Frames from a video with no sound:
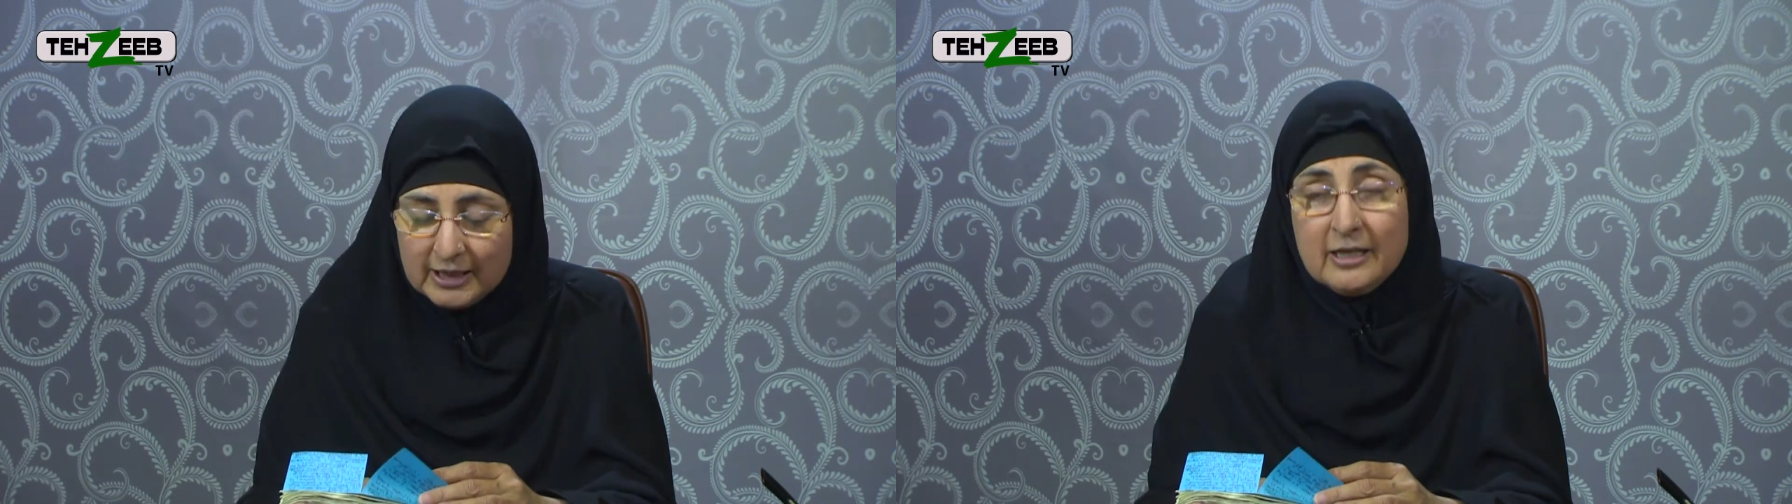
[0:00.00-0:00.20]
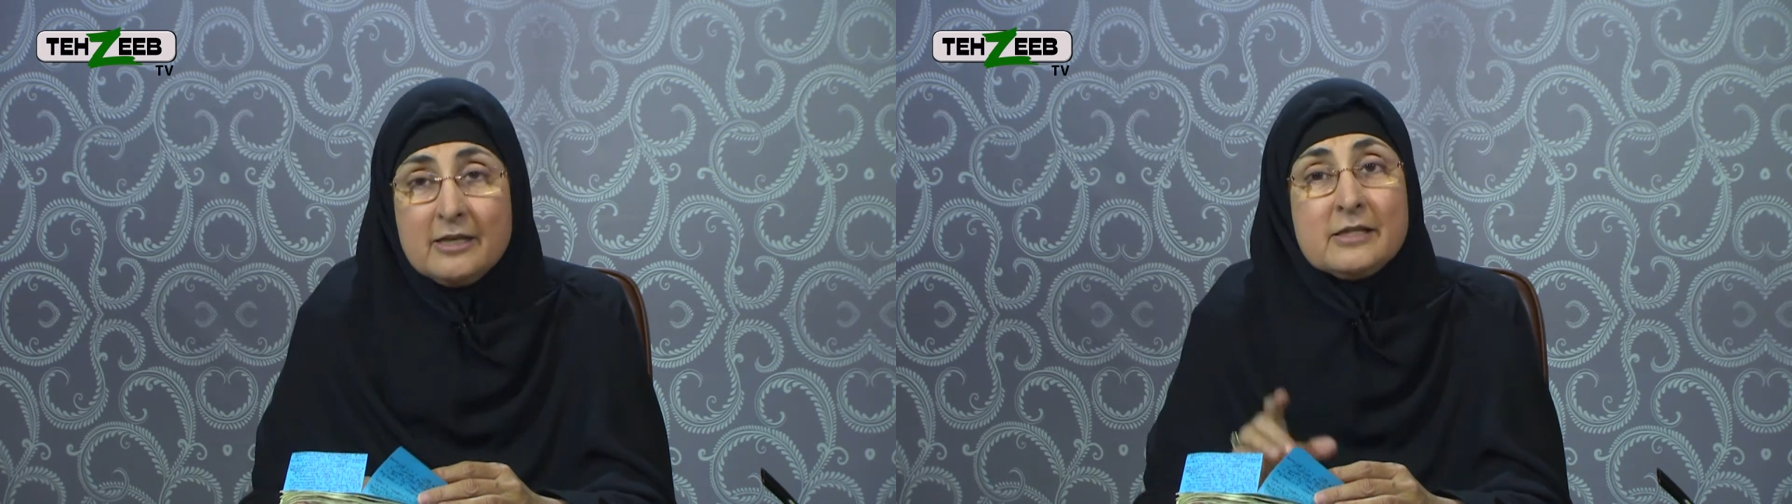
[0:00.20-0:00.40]

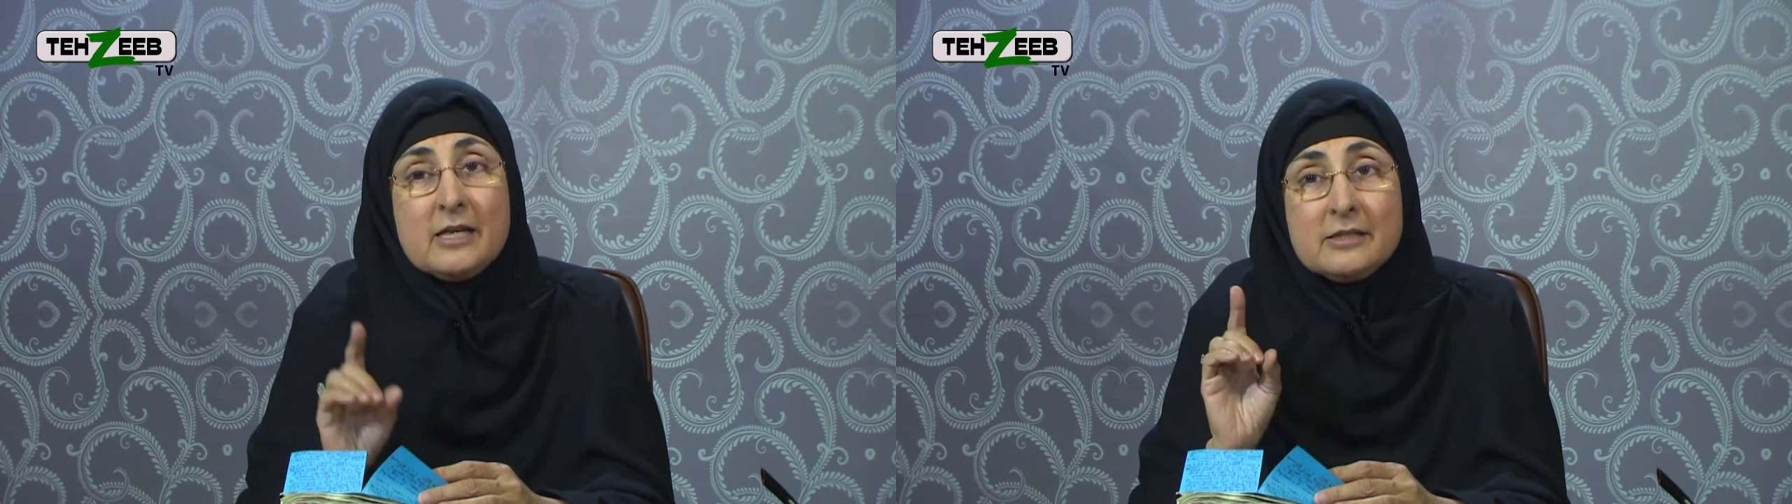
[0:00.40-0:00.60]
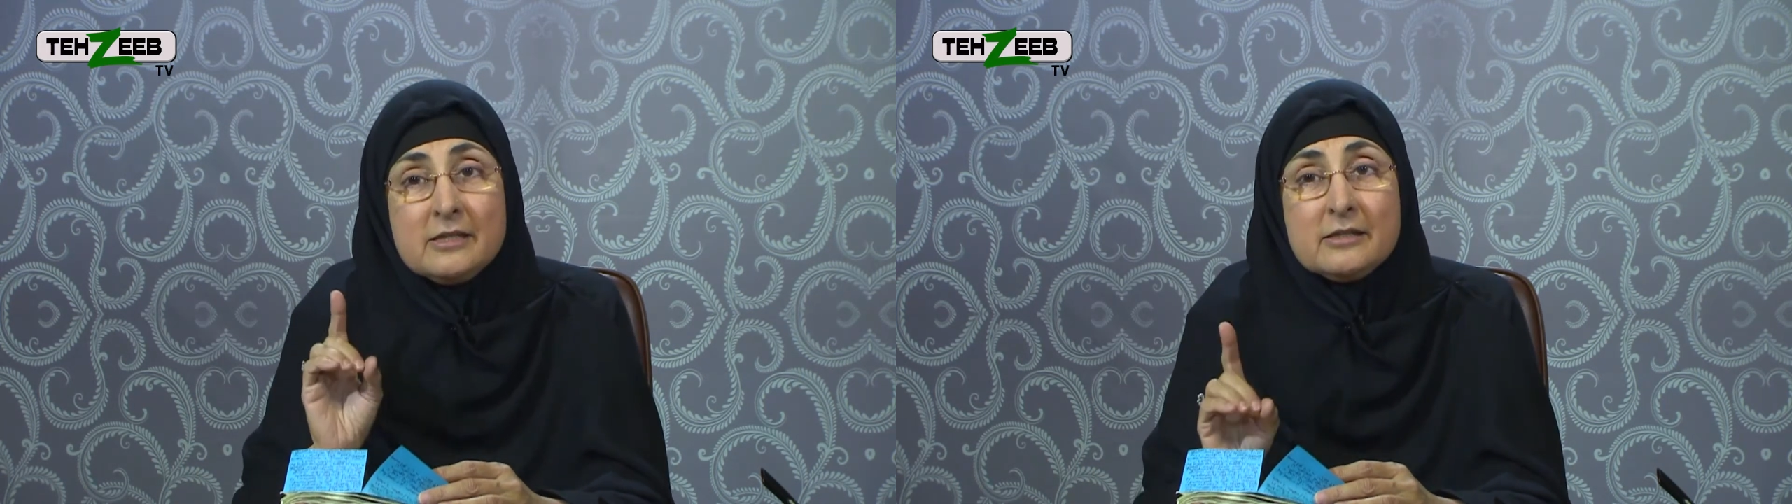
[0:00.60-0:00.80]
ta'ala
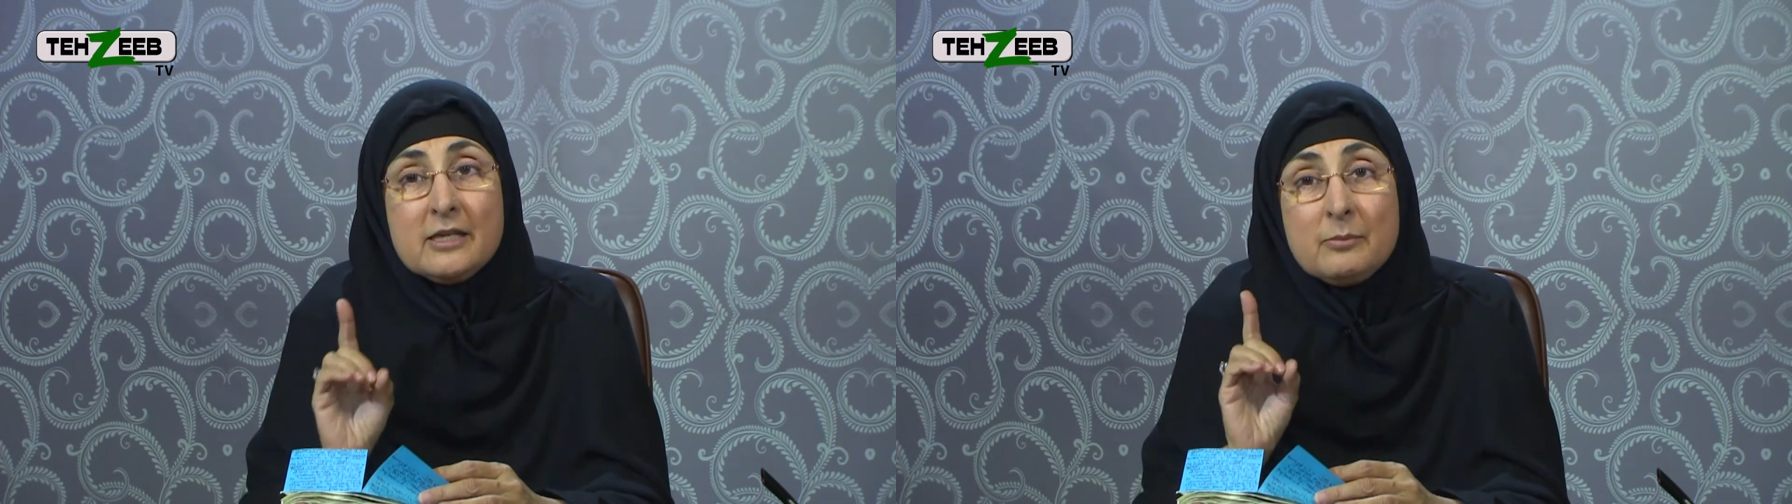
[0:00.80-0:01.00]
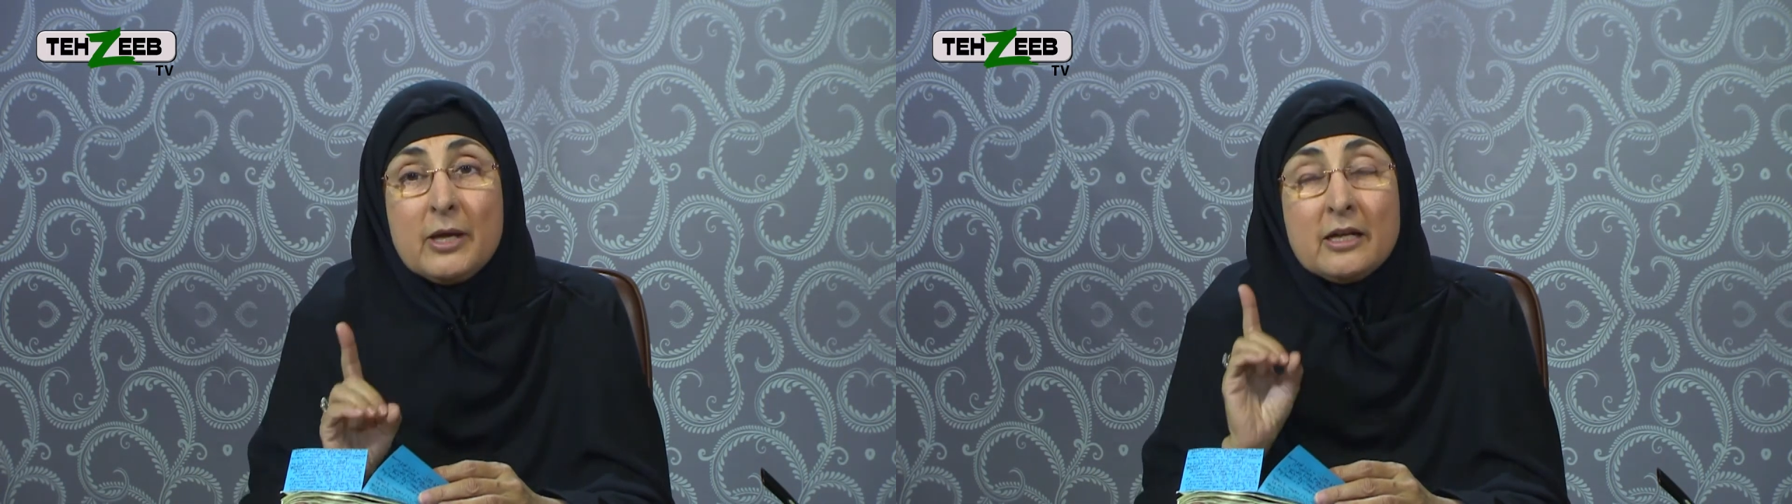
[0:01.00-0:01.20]
says he's
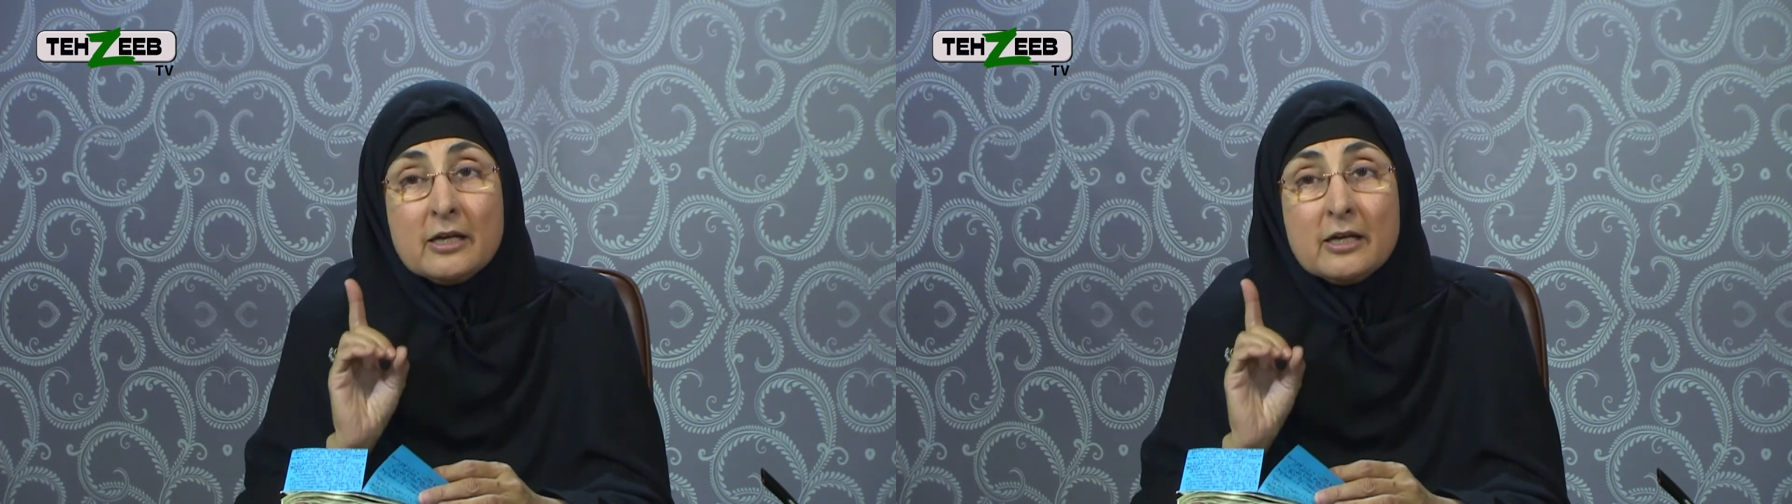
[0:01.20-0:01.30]
keeping an